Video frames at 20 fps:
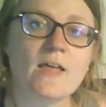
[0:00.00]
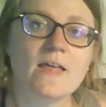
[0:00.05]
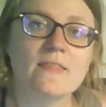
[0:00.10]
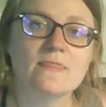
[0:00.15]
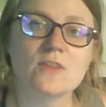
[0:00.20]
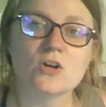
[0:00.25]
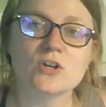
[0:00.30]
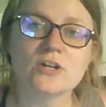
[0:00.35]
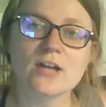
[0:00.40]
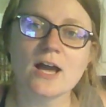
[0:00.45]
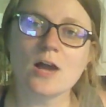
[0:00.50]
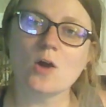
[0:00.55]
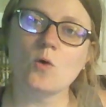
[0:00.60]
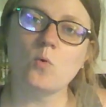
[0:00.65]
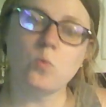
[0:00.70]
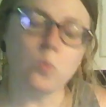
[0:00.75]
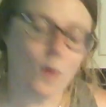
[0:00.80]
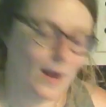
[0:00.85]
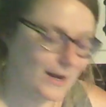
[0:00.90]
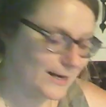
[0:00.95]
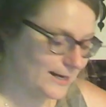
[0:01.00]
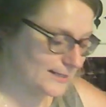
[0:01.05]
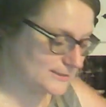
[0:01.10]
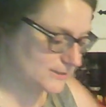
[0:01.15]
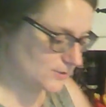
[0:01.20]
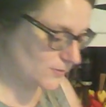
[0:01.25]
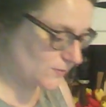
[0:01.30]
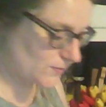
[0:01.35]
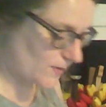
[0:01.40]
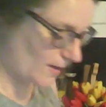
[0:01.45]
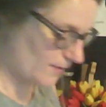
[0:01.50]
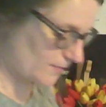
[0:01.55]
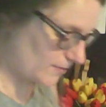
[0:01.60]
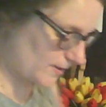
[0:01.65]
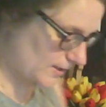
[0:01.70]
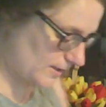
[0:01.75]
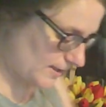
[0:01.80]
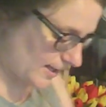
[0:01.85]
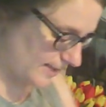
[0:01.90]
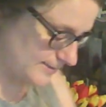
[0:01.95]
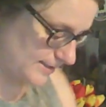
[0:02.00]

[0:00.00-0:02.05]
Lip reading: they're not quite as fluffy as